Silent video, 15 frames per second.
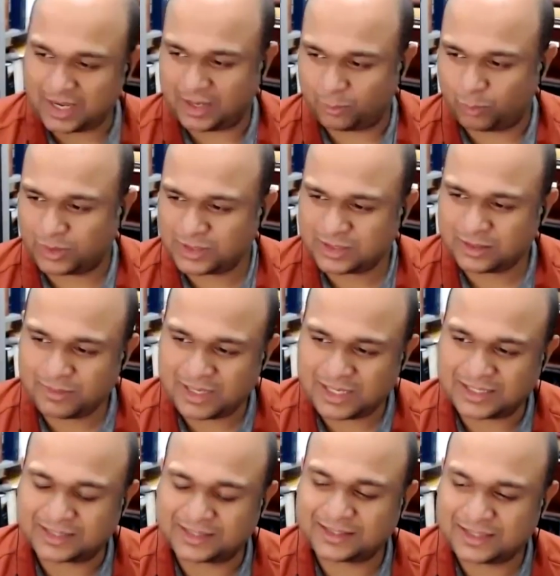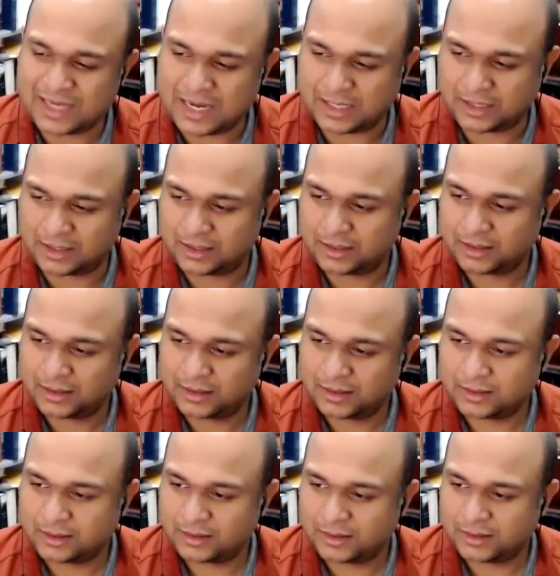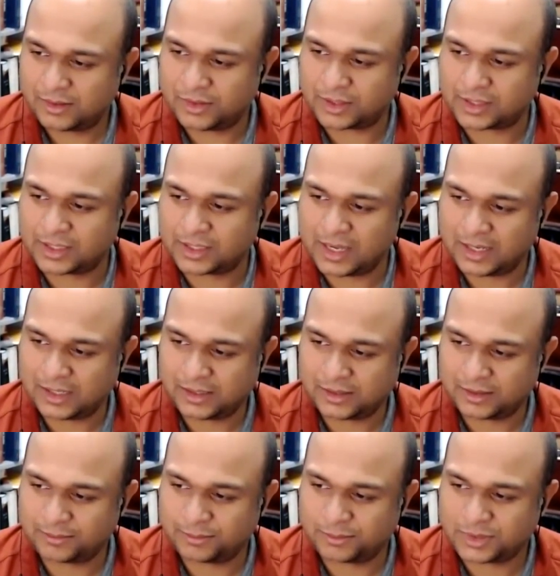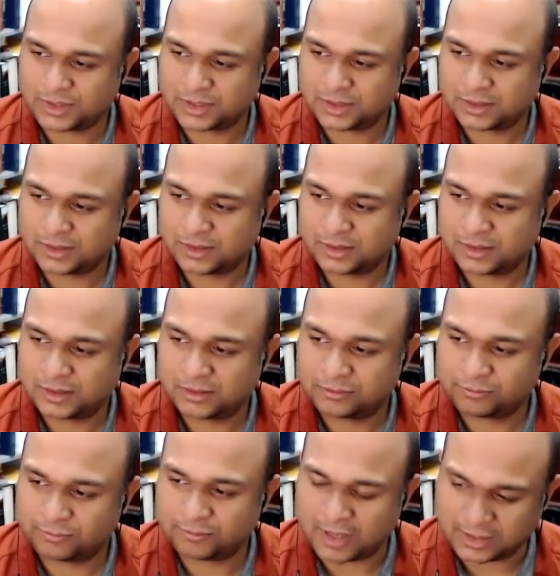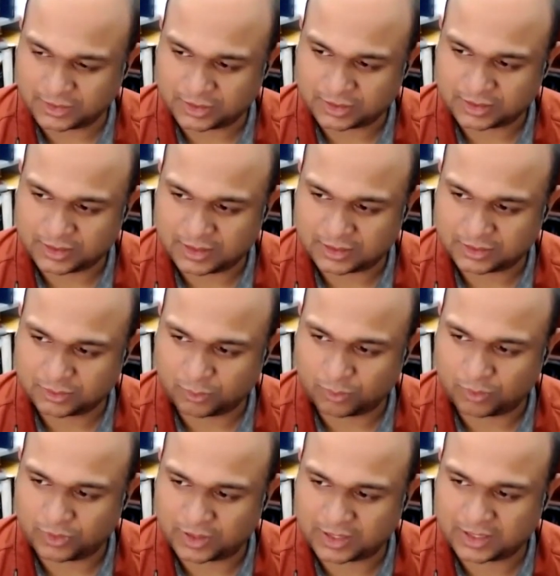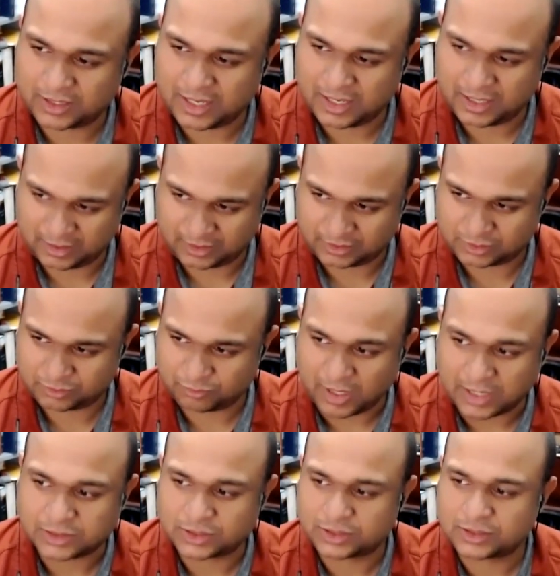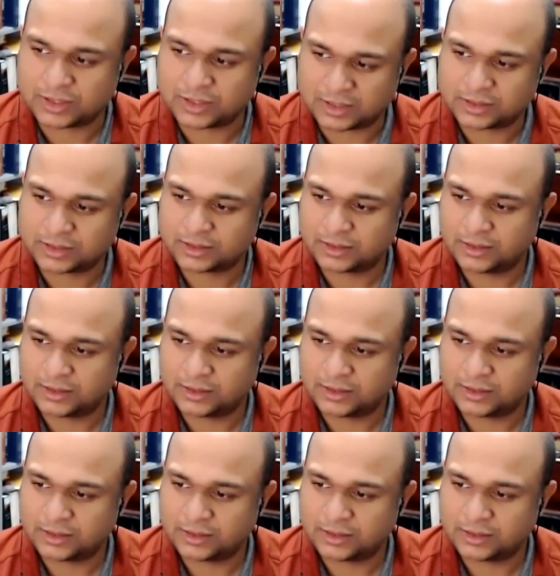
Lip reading: what does it mean to seek the kingdom's righteousness or the king's righteousness?